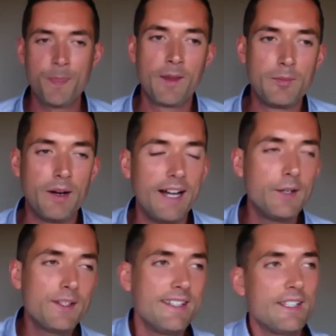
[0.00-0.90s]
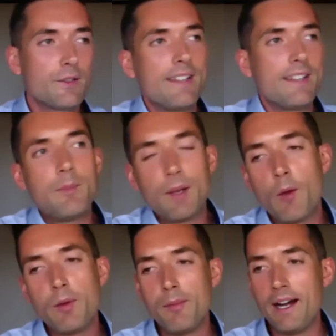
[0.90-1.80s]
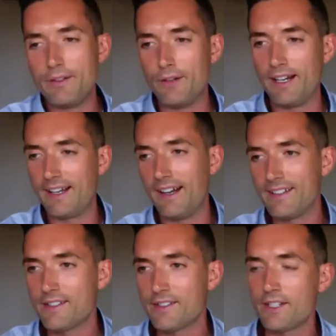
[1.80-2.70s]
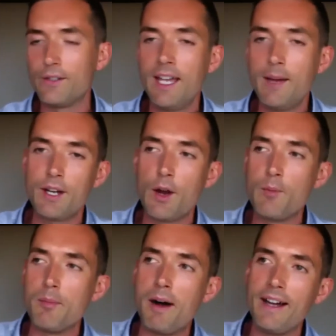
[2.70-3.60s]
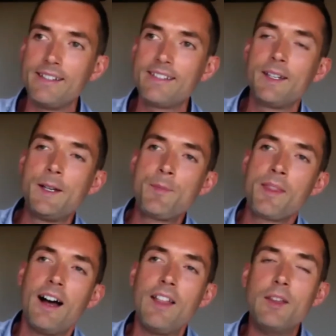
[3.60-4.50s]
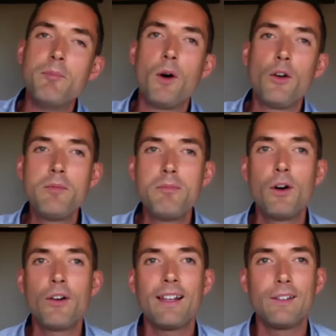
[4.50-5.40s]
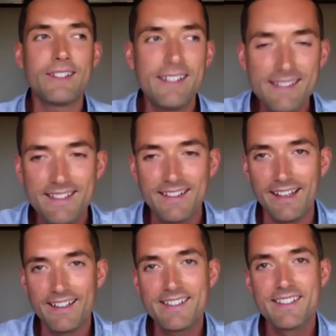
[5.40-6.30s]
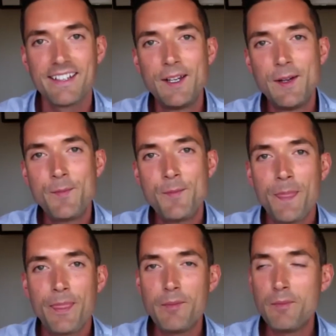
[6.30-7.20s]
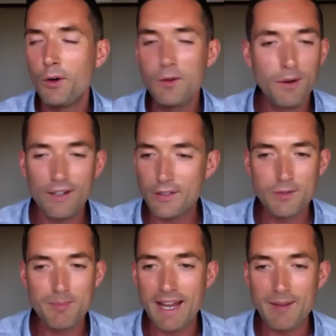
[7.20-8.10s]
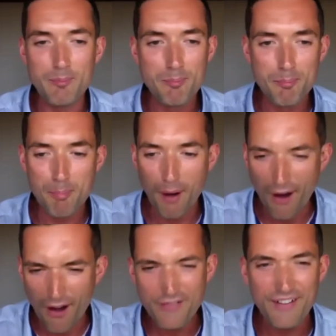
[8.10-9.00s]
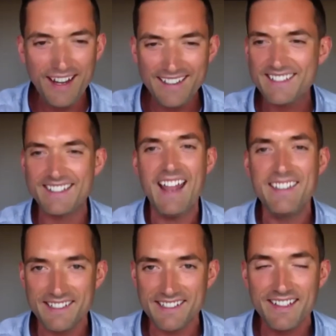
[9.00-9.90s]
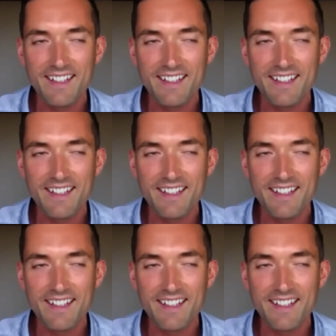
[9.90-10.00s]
But I always think it's great to keep an open mind, right, guys? So kept an open mind. And the more and more I looked into this, the more and more it just made perfect sense.